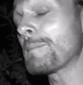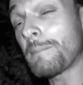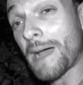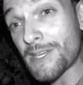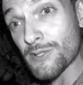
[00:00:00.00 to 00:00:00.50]

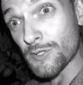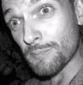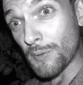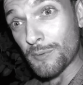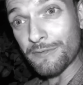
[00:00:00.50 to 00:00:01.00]
by
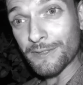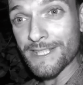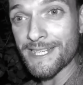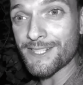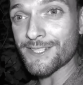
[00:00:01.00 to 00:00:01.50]
such beautiful
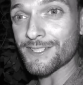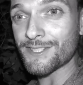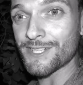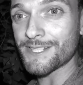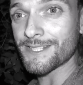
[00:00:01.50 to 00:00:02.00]
teachers as
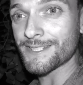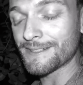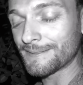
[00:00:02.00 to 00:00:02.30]
Jesus,